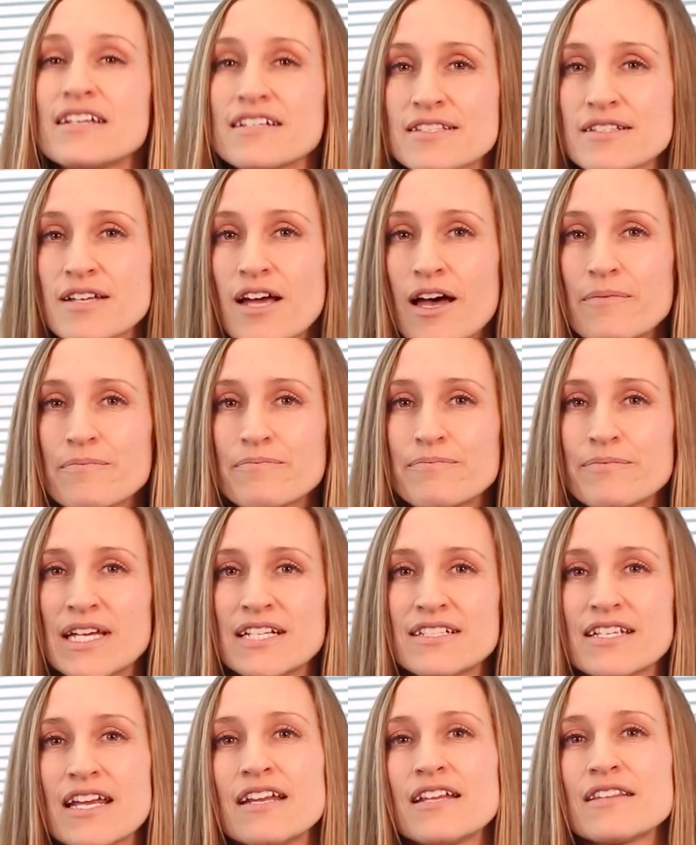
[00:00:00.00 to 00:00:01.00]
desktop,
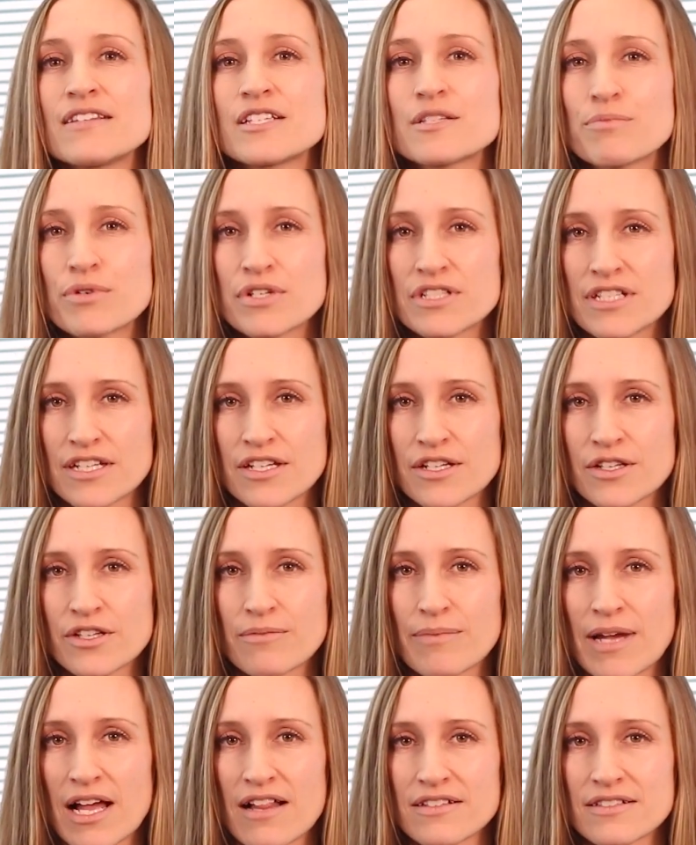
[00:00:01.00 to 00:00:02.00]
maintaining this particular
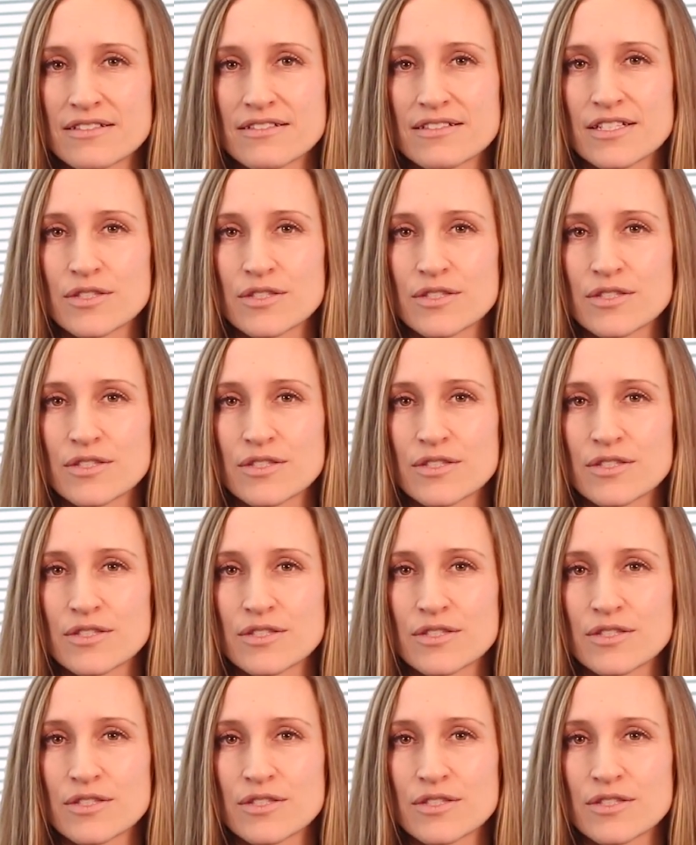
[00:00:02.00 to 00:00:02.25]
balance